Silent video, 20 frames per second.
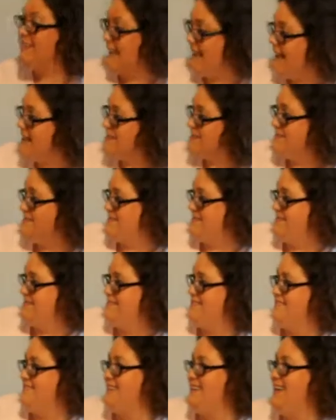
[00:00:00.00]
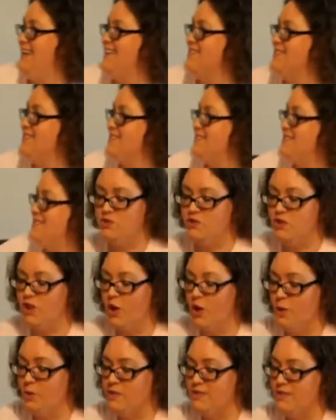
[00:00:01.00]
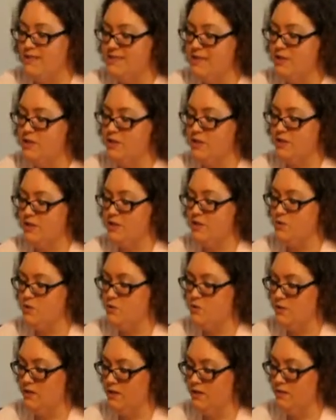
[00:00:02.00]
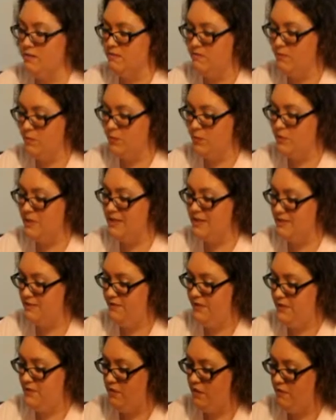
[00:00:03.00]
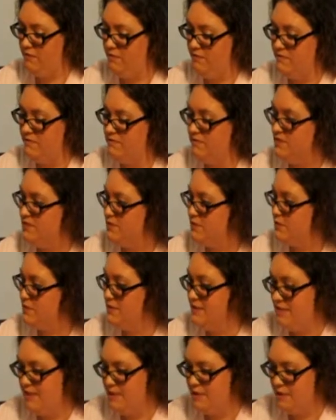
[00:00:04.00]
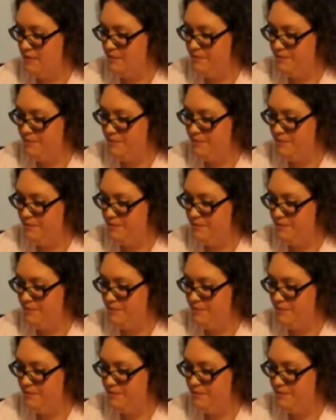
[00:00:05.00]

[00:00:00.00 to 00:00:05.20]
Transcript: Yes. Yeah. So the center is usually the one who takes the face off. Because they're in the center.